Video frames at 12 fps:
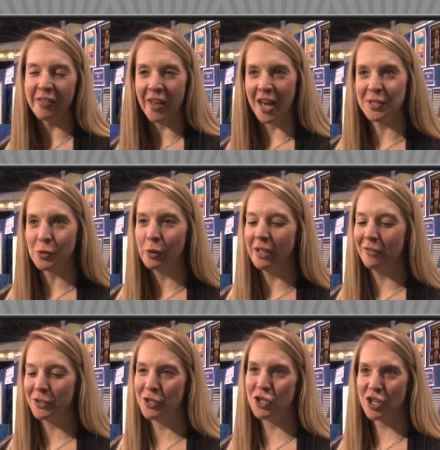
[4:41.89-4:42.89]
and the high school
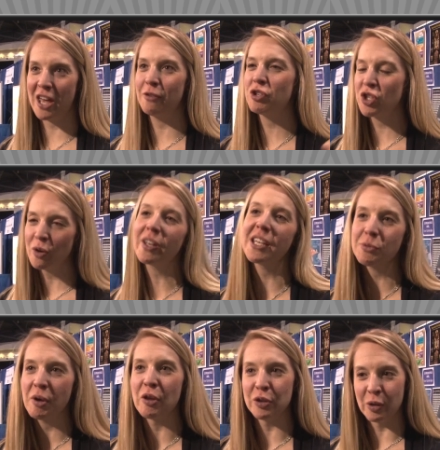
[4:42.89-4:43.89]
level to just kind of showcase
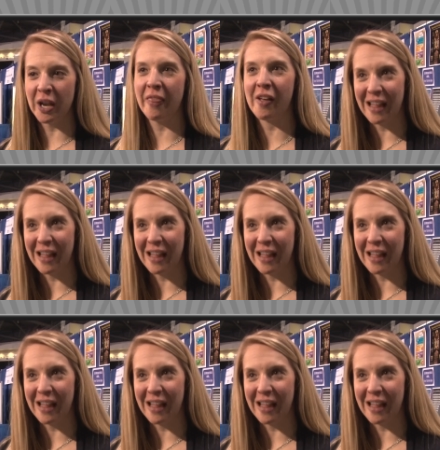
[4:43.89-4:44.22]
what they're doing in the